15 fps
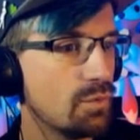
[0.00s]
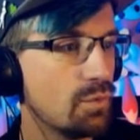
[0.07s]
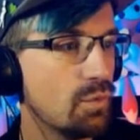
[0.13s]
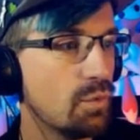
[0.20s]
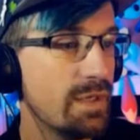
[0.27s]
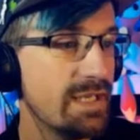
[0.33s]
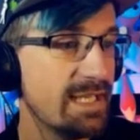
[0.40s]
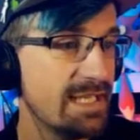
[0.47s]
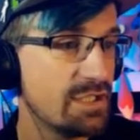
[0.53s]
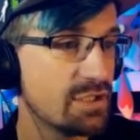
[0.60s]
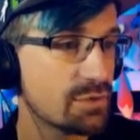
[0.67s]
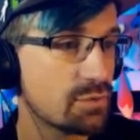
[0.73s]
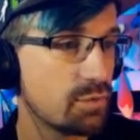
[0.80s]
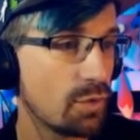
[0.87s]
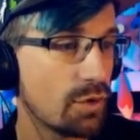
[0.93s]
we
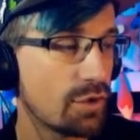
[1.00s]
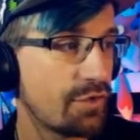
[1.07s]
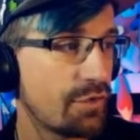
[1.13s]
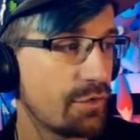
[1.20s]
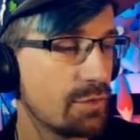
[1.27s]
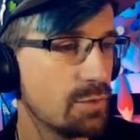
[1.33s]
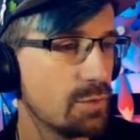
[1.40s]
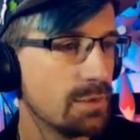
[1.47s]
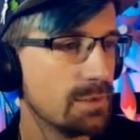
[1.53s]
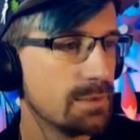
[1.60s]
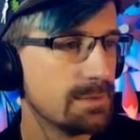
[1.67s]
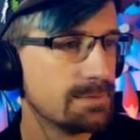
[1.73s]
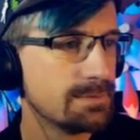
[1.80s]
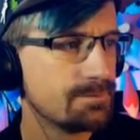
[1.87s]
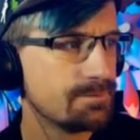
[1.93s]
just walked through.
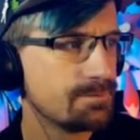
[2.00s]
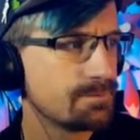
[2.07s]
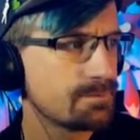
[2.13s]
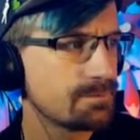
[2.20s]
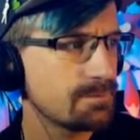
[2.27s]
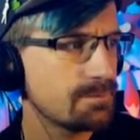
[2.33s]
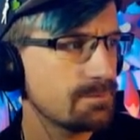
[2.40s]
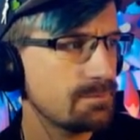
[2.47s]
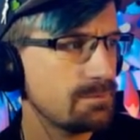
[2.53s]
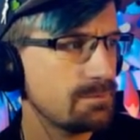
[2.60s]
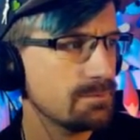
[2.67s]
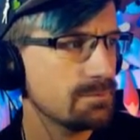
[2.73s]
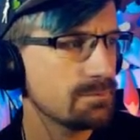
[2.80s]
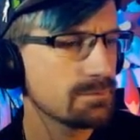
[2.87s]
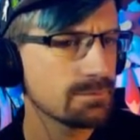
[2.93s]

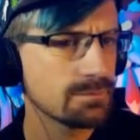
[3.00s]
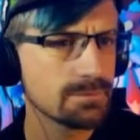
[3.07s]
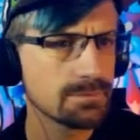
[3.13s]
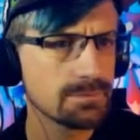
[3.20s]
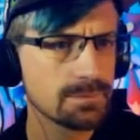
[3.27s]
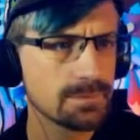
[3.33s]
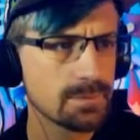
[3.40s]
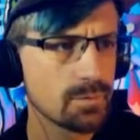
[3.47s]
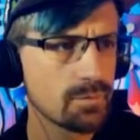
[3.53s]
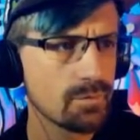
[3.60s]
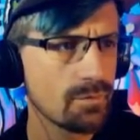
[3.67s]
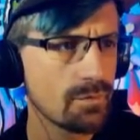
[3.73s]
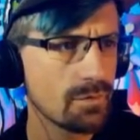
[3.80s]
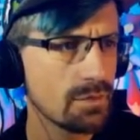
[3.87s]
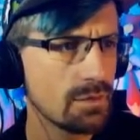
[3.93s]

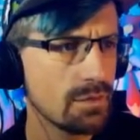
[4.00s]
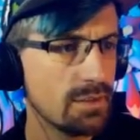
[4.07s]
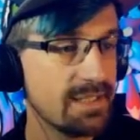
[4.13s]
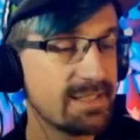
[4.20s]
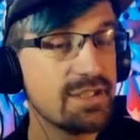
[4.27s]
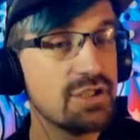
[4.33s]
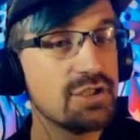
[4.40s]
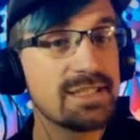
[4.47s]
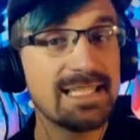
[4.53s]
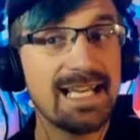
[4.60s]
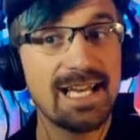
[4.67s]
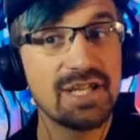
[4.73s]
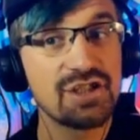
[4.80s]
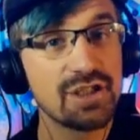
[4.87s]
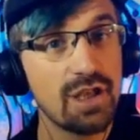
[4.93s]
At least they're using
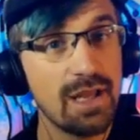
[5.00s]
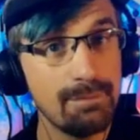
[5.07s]
halogen light